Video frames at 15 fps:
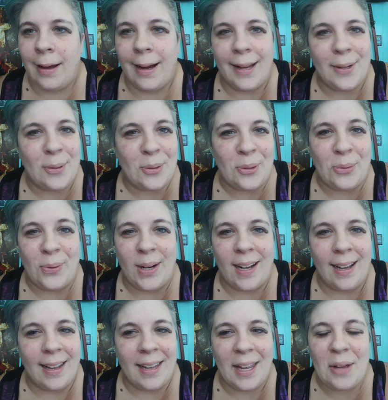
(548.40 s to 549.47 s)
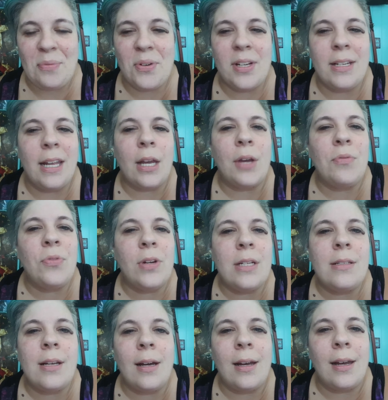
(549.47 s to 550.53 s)
I don't know why.
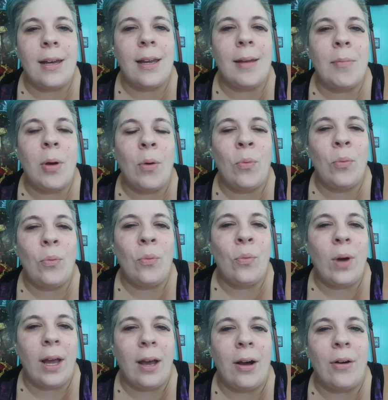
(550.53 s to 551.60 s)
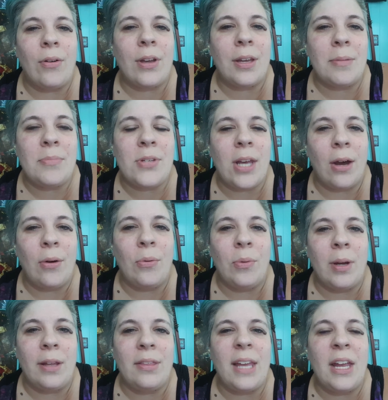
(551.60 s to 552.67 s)
Every time WoW comes out
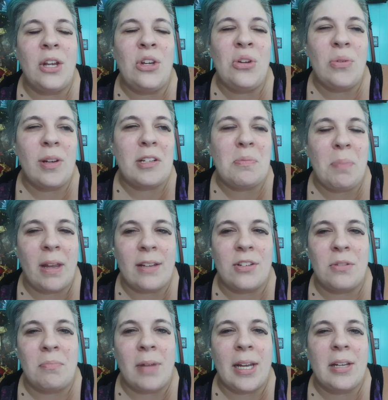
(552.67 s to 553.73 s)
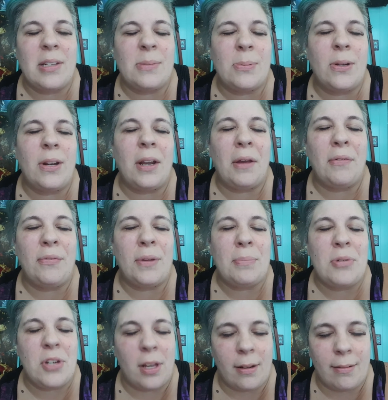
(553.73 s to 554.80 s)
with a new expansion, my husband and I
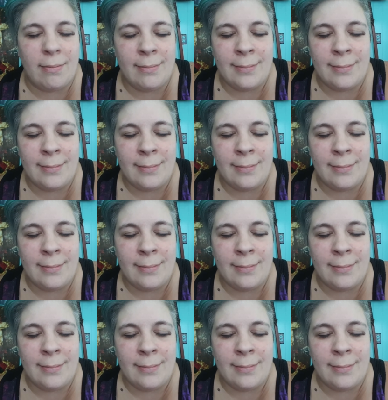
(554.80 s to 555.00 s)
flip shit.